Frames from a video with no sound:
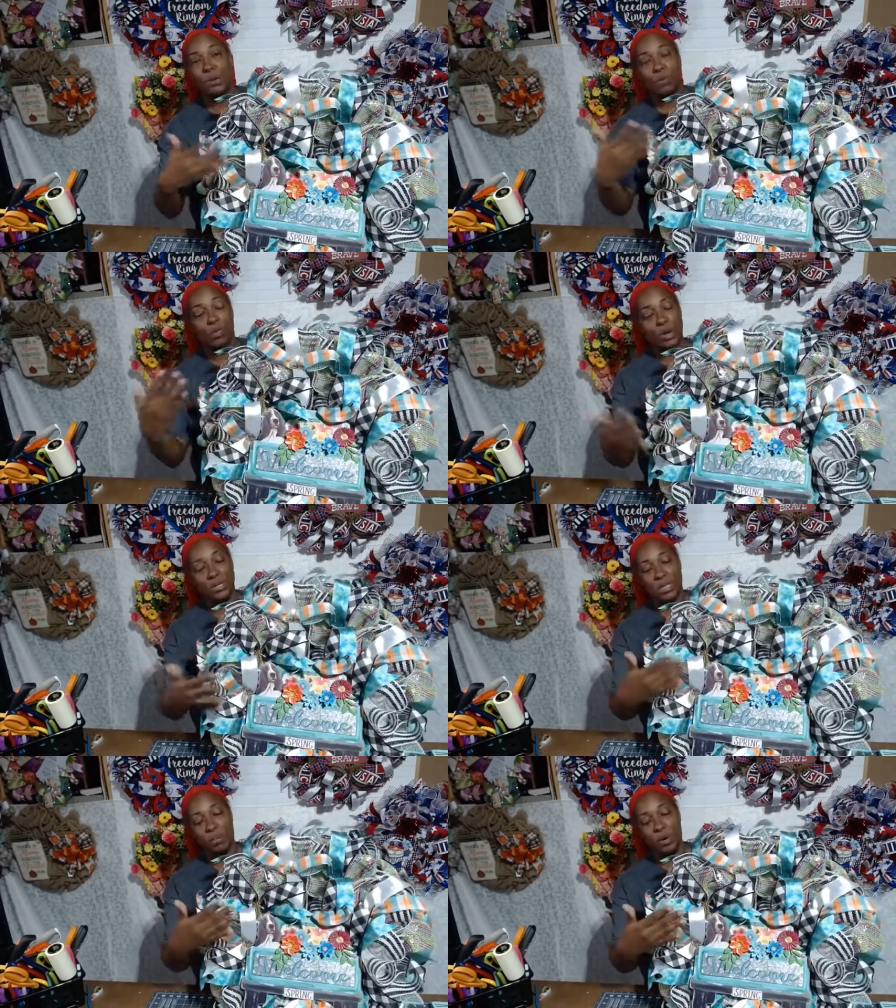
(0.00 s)
But
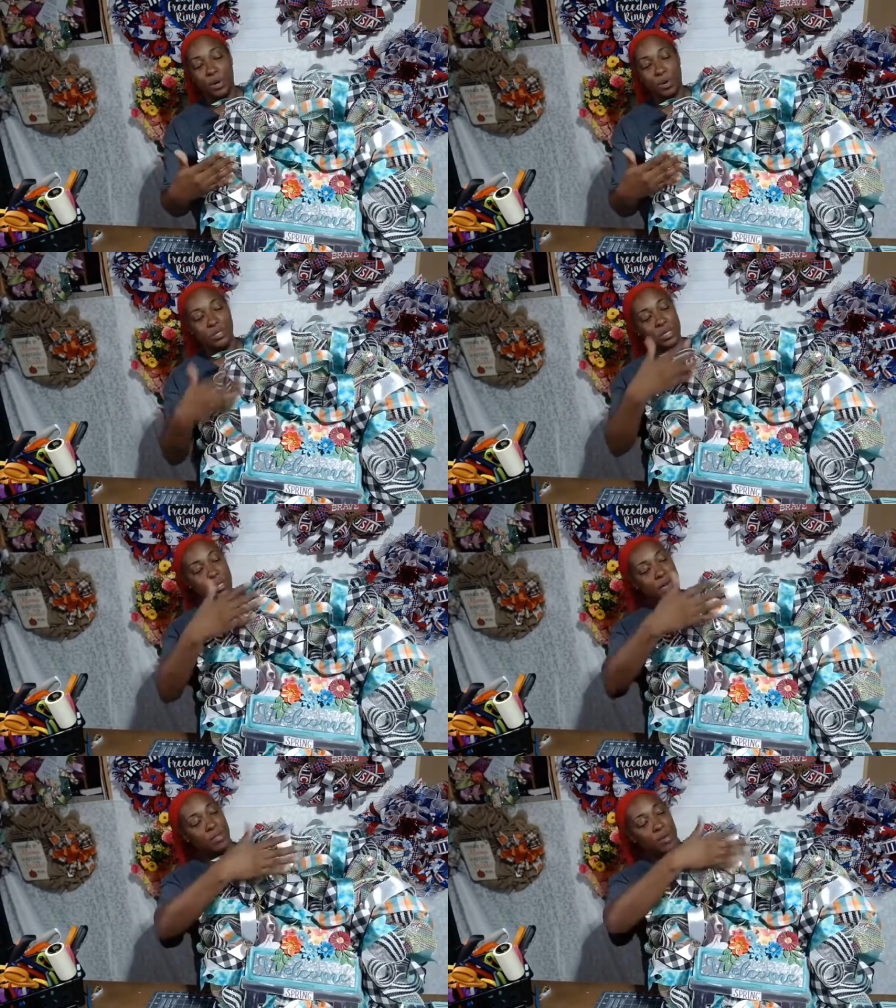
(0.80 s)
once I put it all
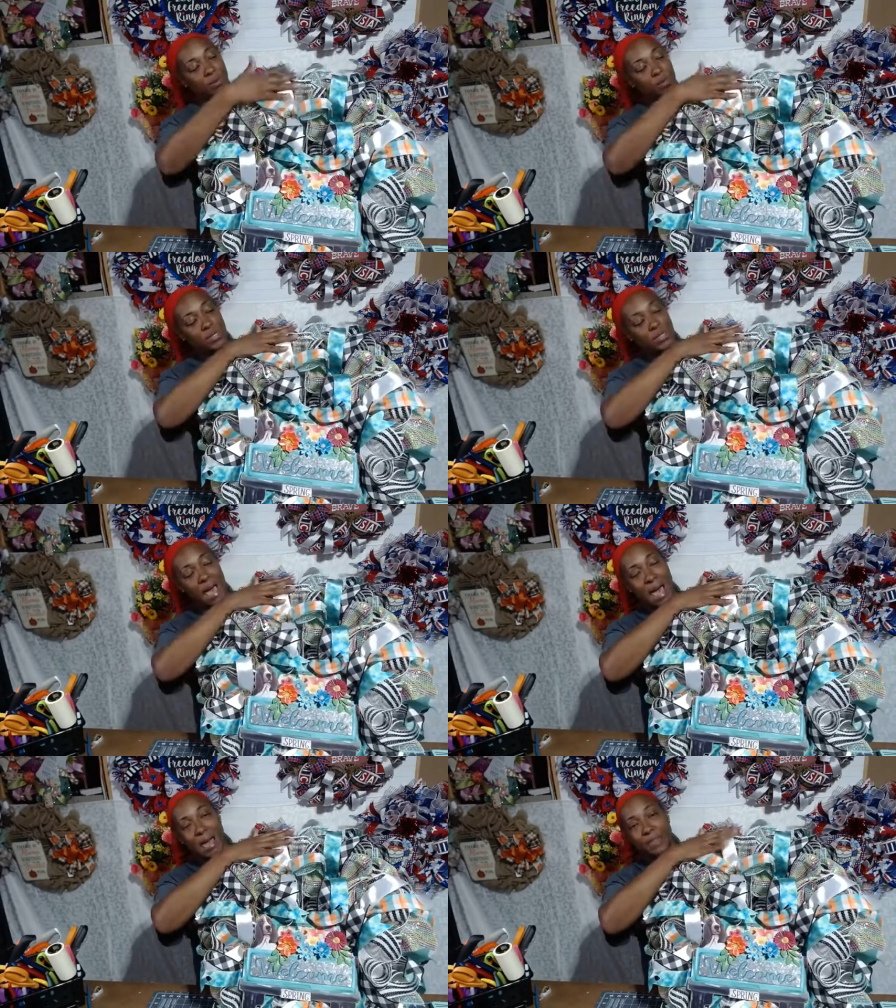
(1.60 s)
together and once I
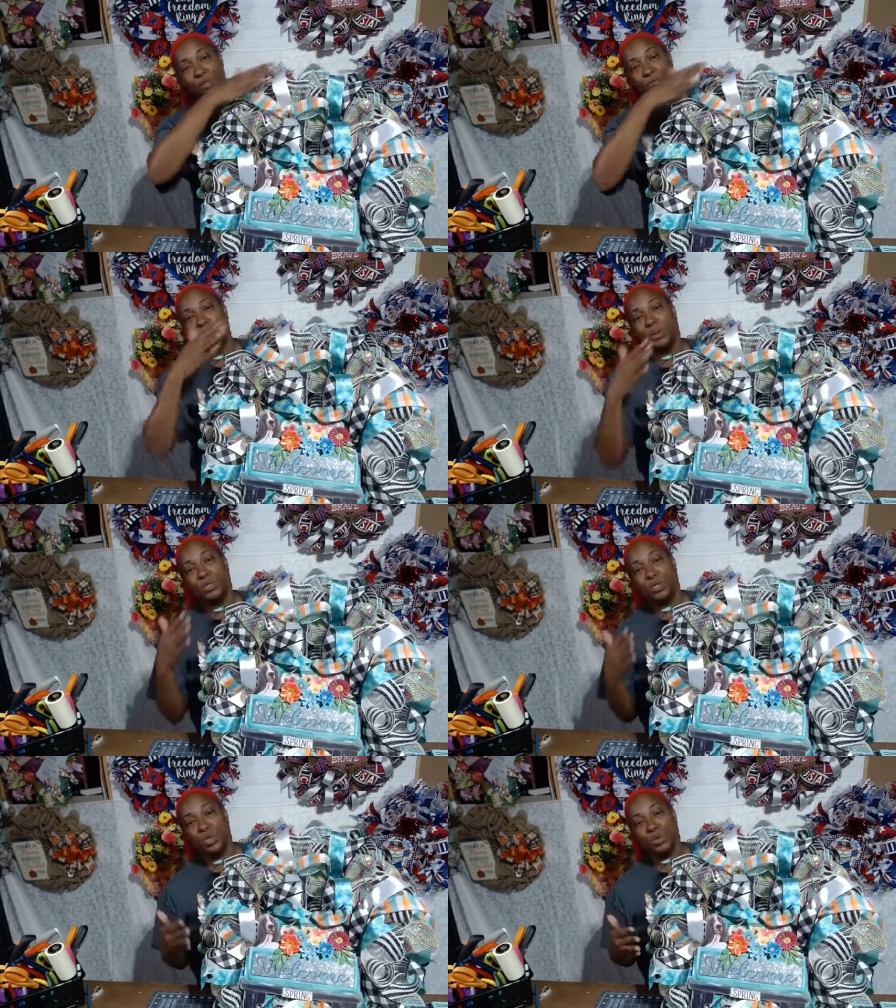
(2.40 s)
added the
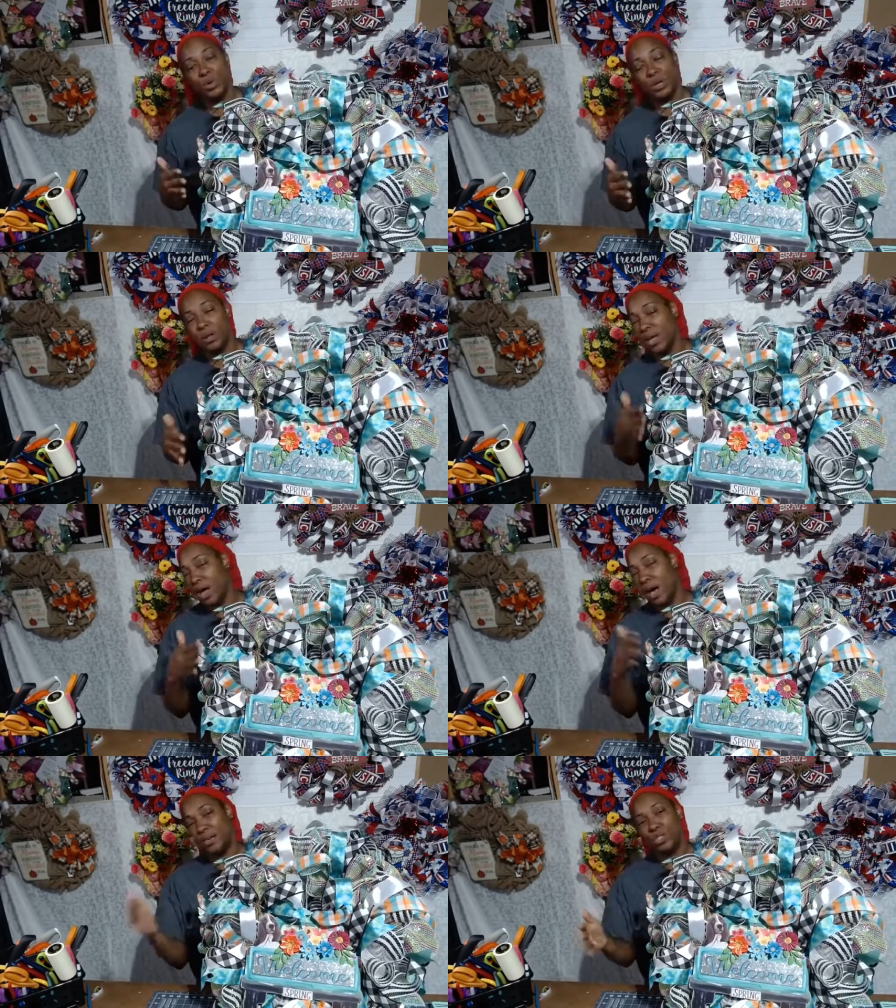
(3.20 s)
ribbon to it,
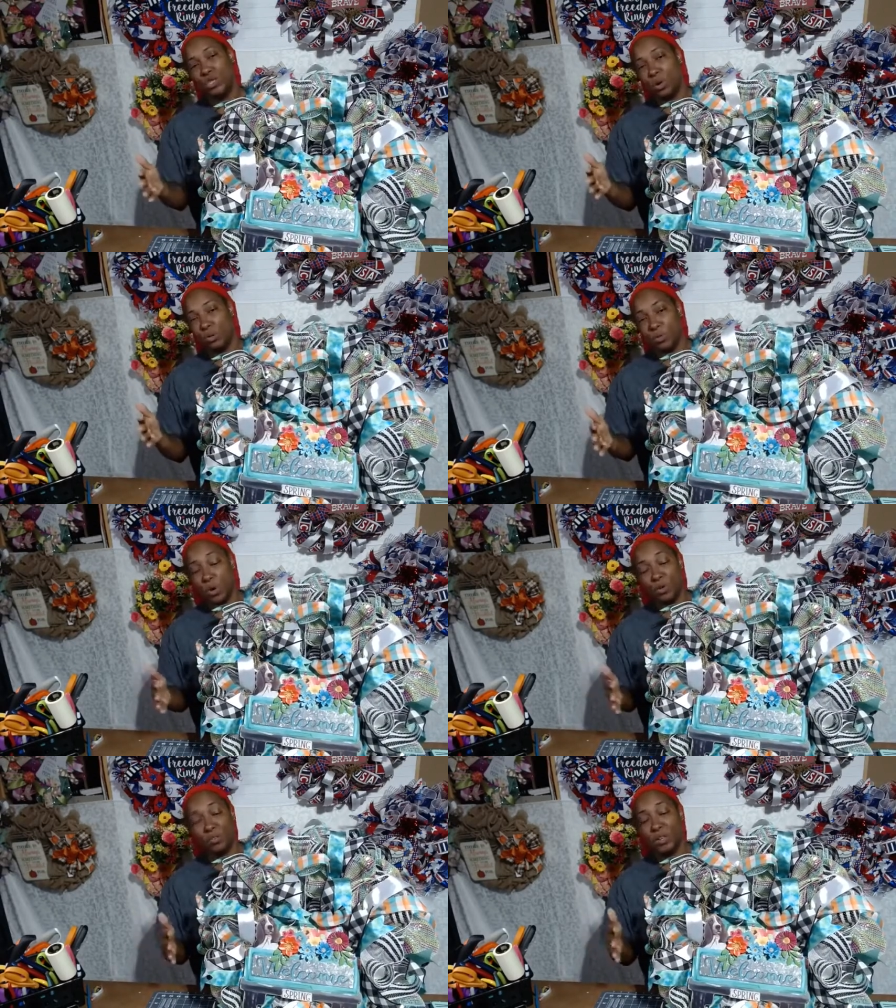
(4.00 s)
I just thought it was
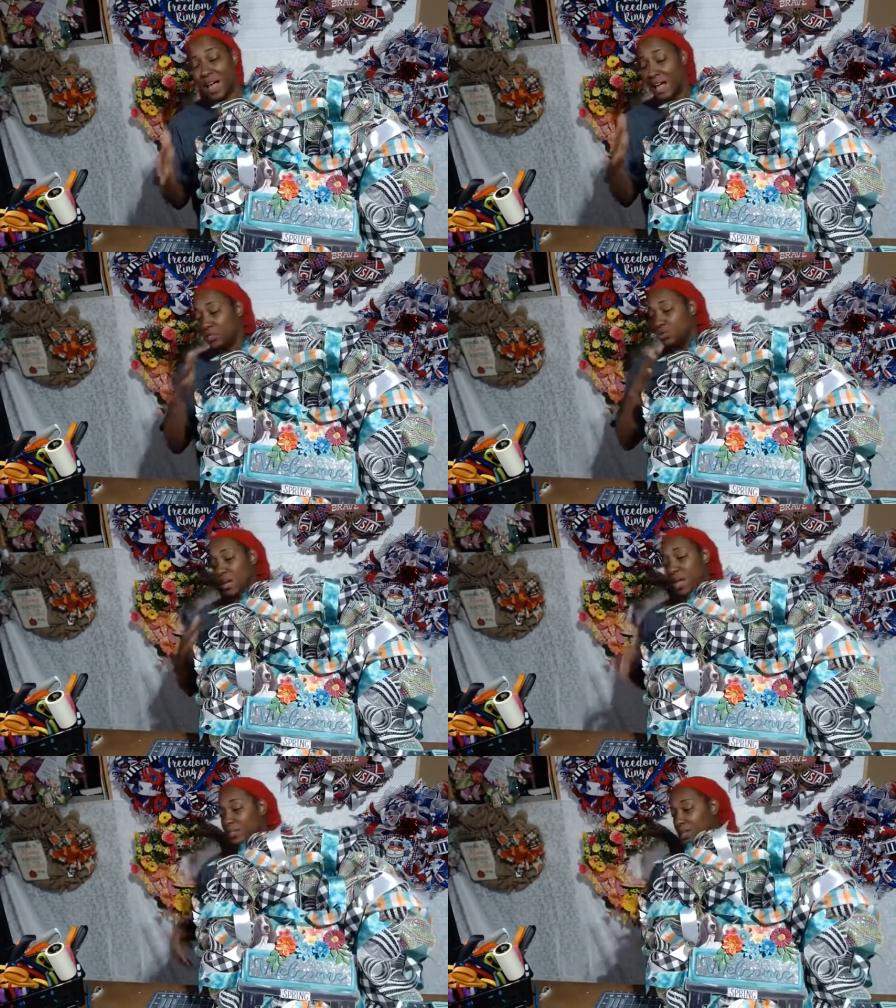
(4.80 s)
perfect. I do
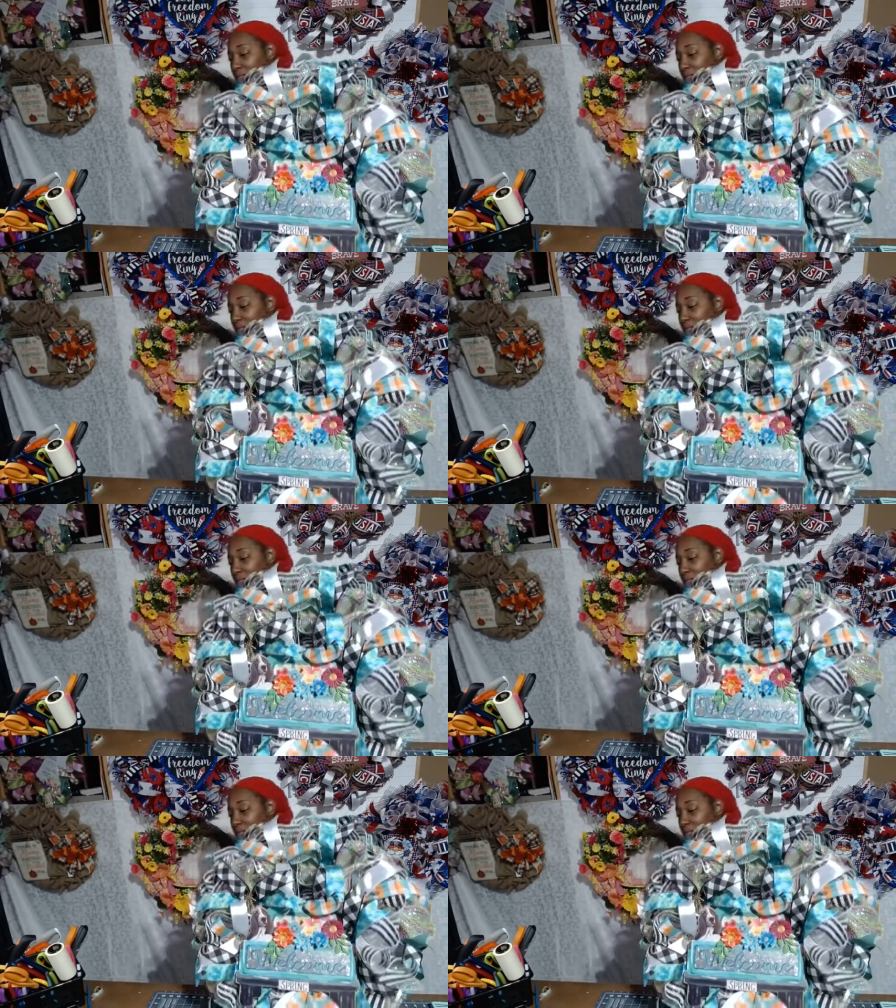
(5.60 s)
not think